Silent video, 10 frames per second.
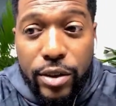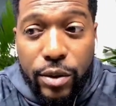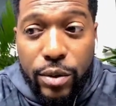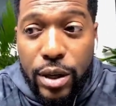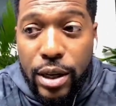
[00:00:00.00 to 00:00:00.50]

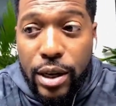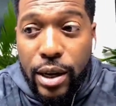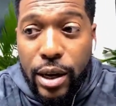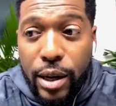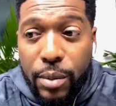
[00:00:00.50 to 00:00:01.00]
So,
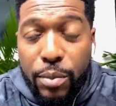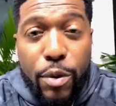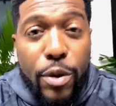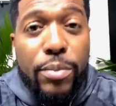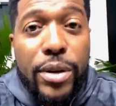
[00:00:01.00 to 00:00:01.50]
um,
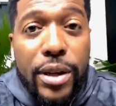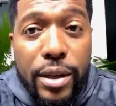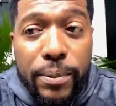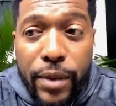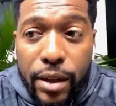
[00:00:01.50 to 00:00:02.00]
point
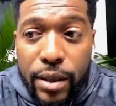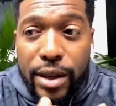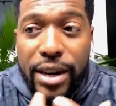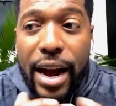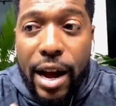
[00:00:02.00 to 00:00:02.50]
being,
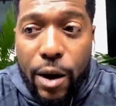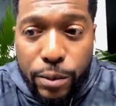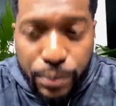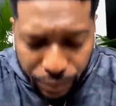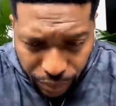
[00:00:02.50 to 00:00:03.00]
the
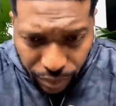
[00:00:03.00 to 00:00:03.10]
now